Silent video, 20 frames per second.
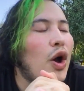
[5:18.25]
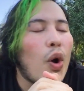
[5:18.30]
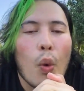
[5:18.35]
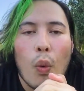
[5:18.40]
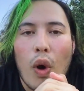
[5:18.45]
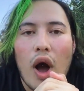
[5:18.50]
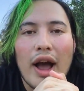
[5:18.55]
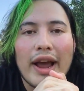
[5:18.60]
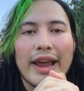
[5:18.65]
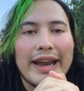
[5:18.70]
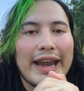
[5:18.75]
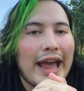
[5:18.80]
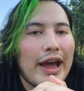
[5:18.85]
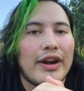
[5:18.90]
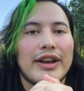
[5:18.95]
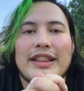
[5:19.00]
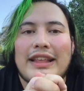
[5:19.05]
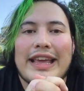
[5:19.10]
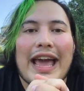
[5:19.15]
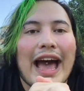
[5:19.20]
walking
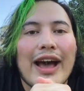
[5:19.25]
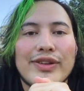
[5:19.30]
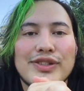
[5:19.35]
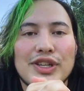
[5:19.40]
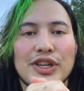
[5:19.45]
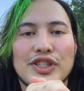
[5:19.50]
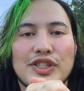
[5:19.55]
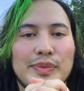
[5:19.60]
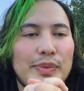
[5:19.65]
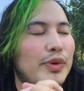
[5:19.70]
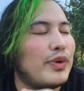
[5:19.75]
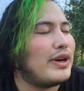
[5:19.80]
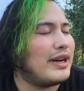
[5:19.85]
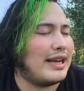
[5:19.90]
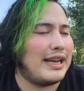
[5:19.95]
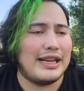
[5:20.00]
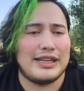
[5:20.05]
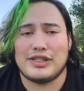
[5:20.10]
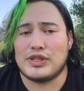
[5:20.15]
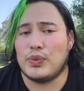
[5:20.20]
out, and the cow starts moving again,